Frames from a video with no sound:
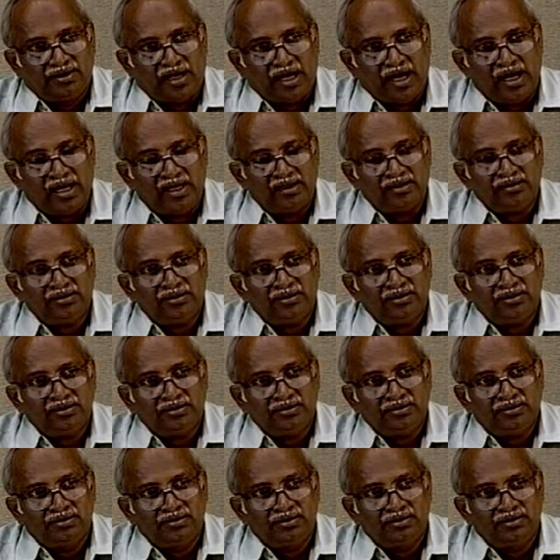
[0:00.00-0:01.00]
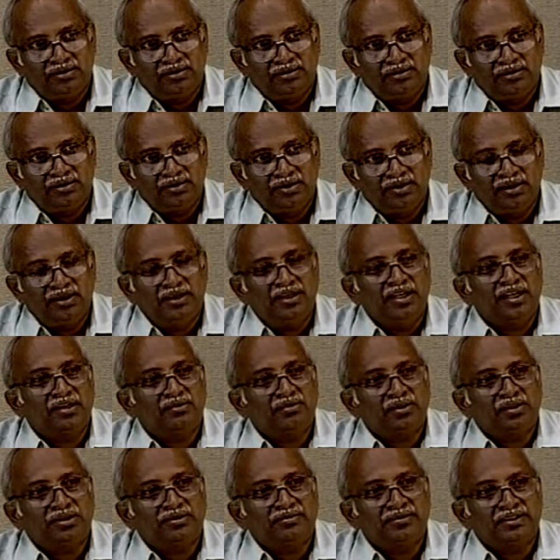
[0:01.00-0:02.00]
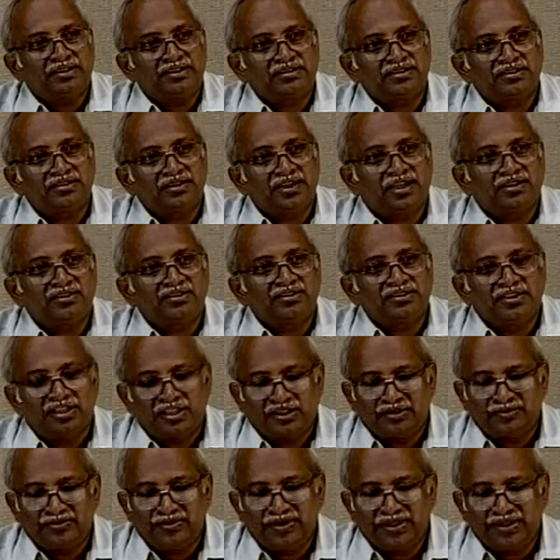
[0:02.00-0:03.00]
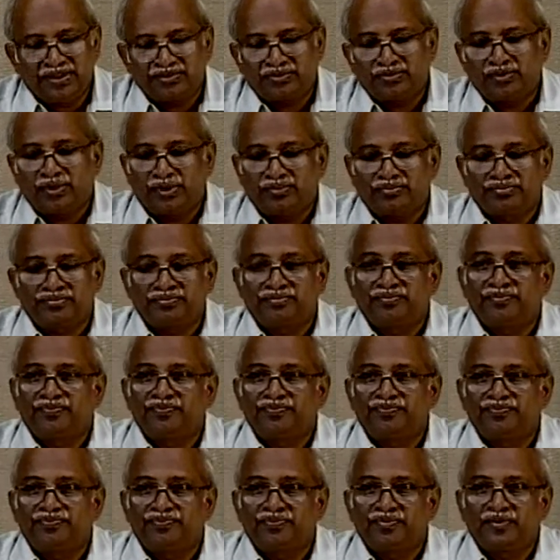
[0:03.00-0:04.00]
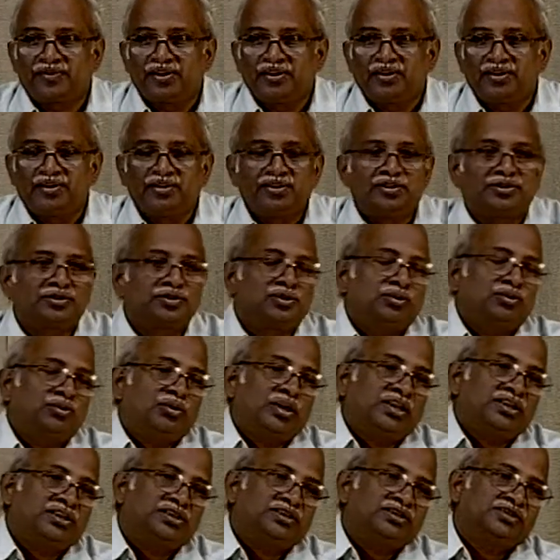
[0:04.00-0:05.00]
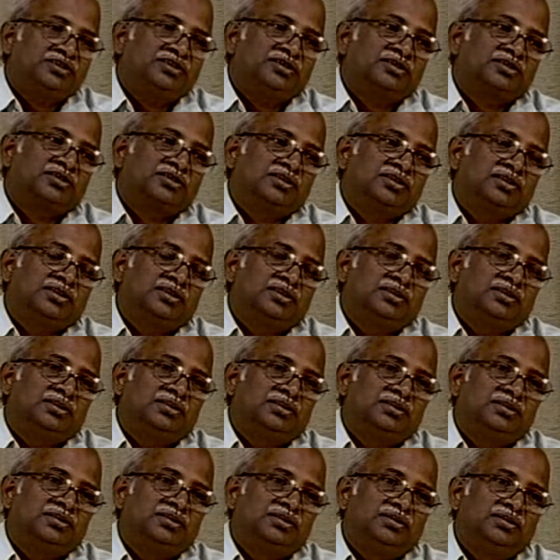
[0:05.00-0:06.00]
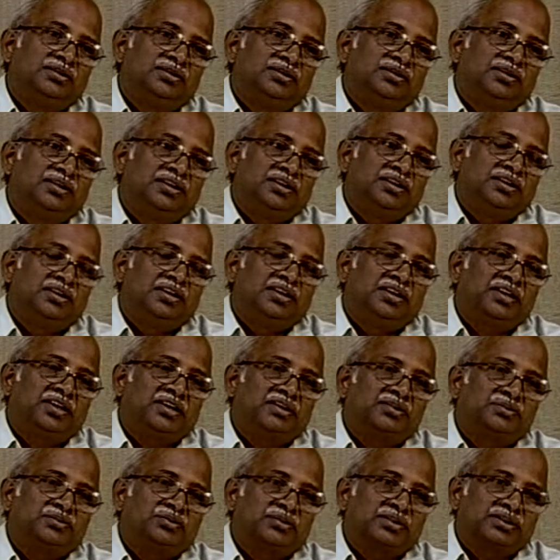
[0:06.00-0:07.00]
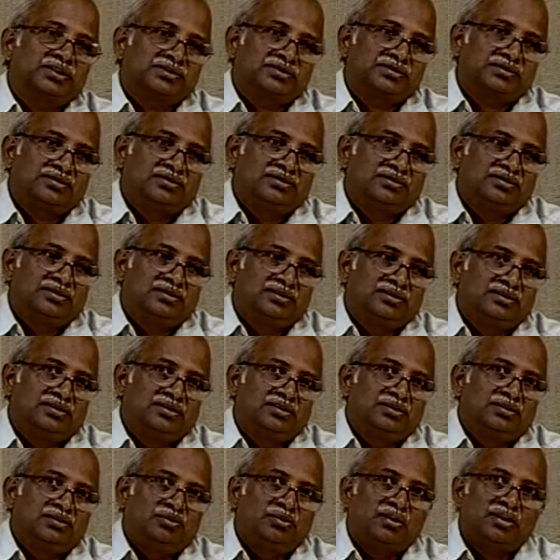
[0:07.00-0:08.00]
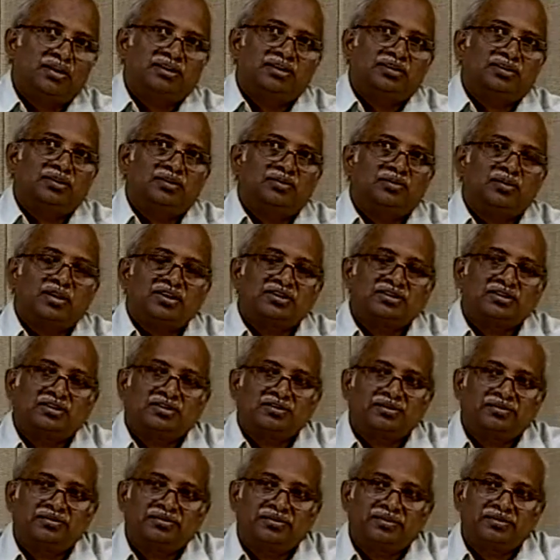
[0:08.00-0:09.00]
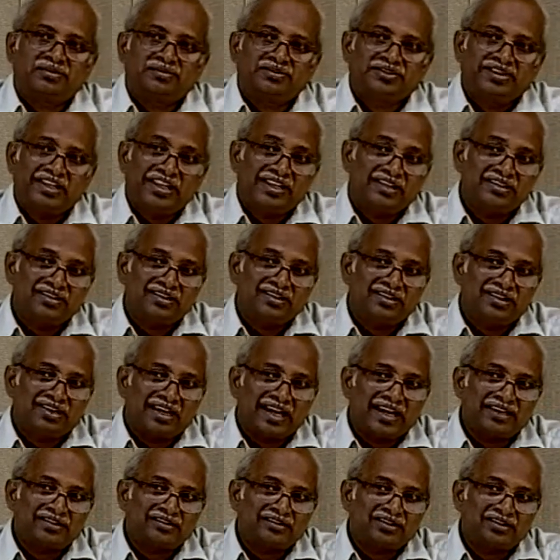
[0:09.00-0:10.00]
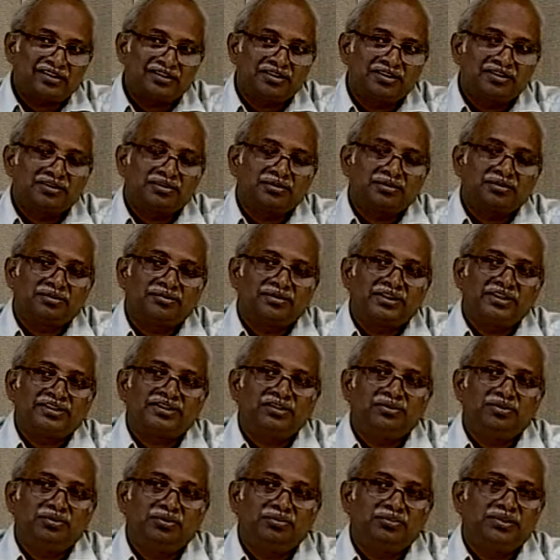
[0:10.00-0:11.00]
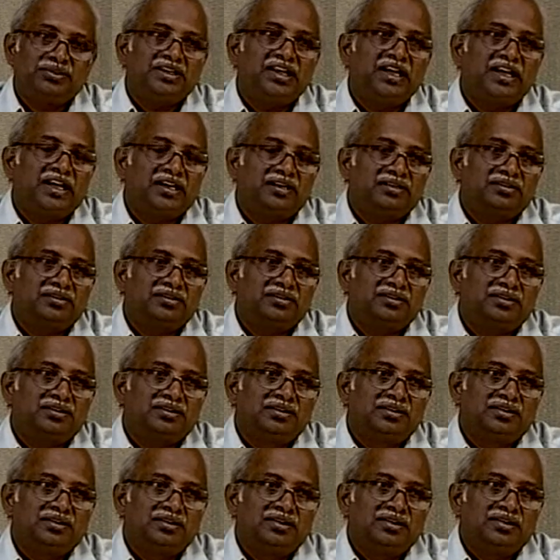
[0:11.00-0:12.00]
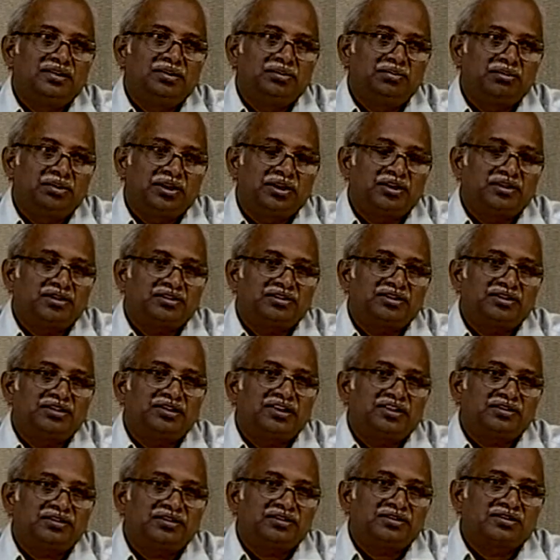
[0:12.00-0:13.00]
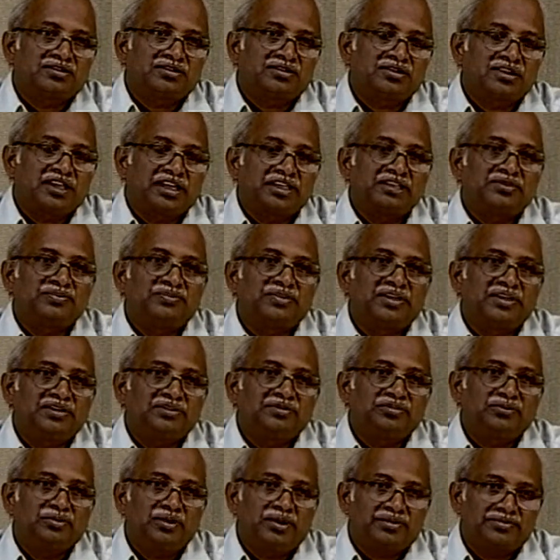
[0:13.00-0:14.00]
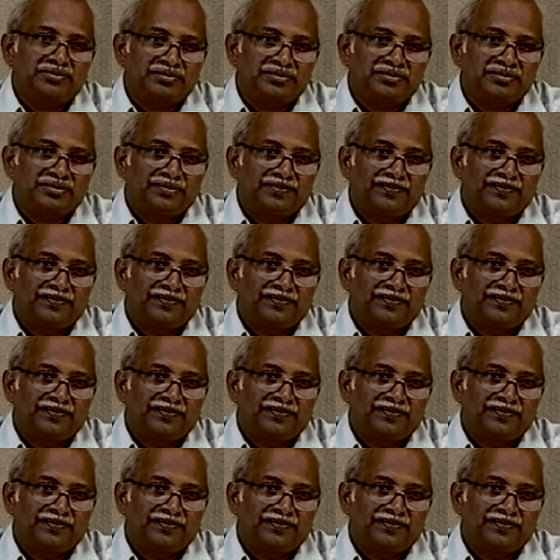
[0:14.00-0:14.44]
And the inland water vessel doesn't experience wave. So what does it indicate to us? What sort of change in characteristics of the vessel will be there because it doesn't experience waves?